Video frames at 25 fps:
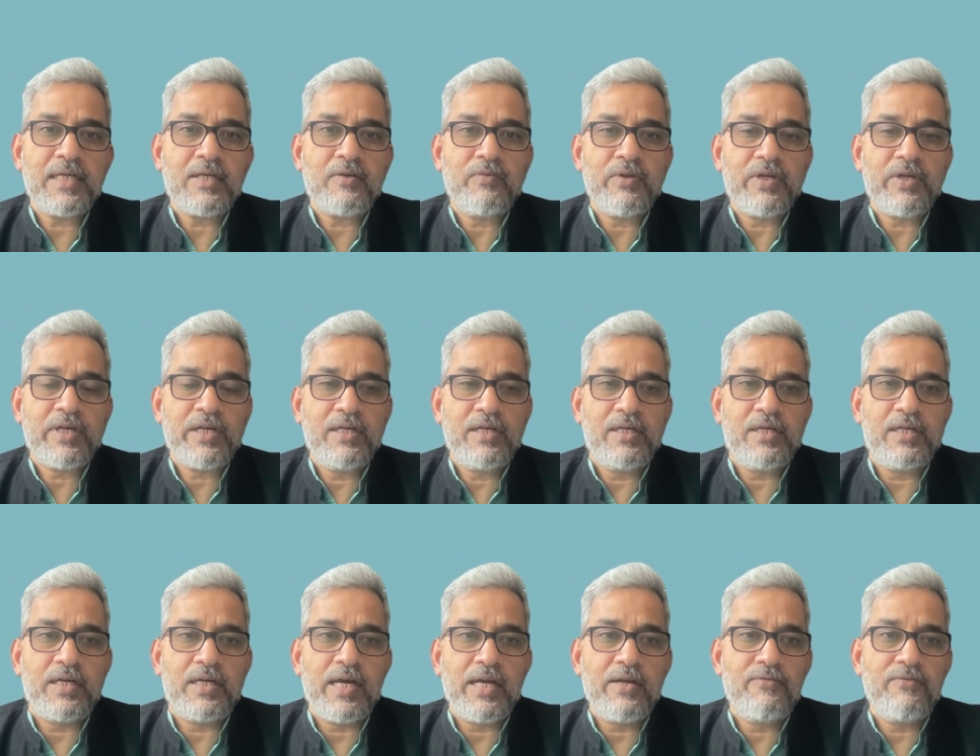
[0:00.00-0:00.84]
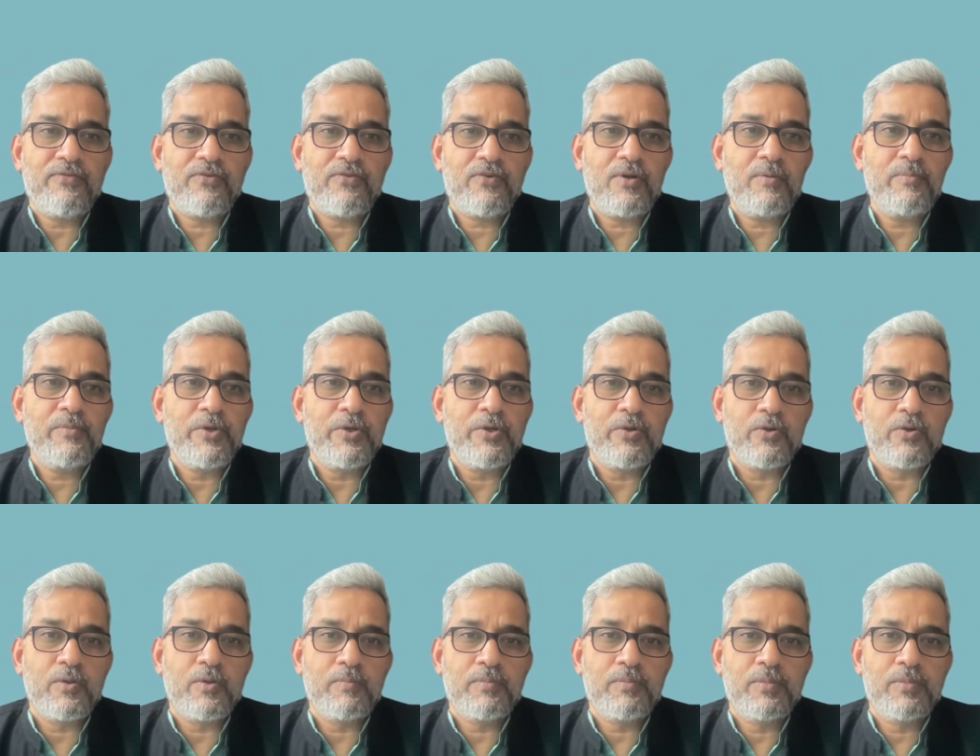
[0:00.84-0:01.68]
that we can derive from
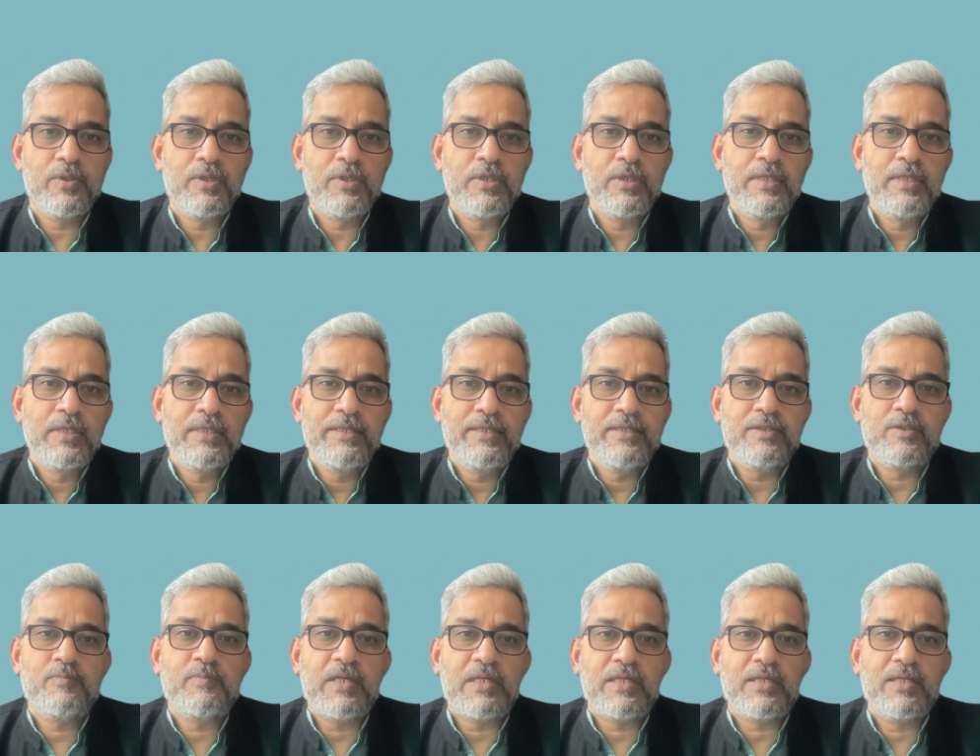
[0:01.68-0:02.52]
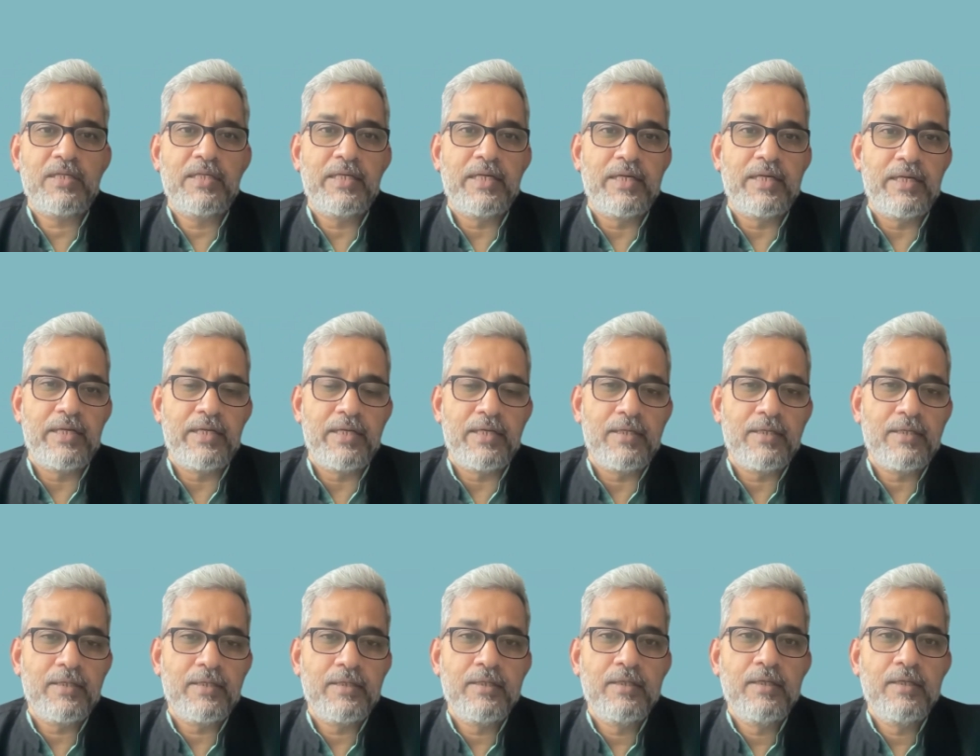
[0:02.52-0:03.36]
Europe, especially in India?